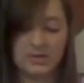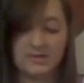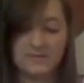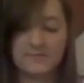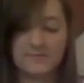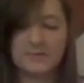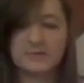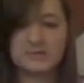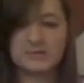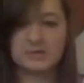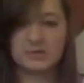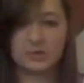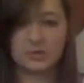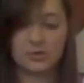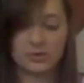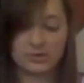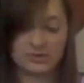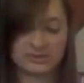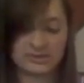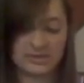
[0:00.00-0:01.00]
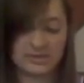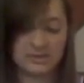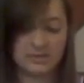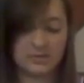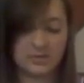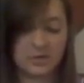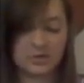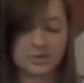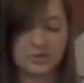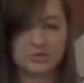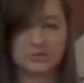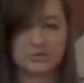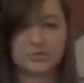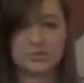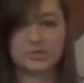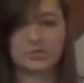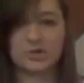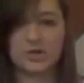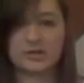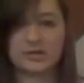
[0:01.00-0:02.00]
physical and psychological
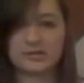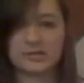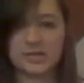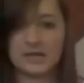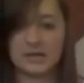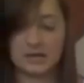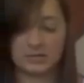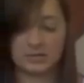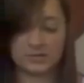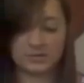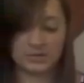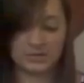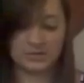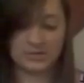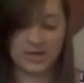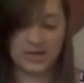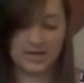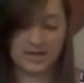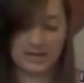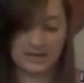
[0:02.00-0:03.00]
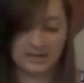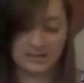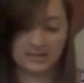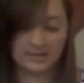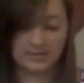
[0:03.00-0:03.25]
stress, and also diet.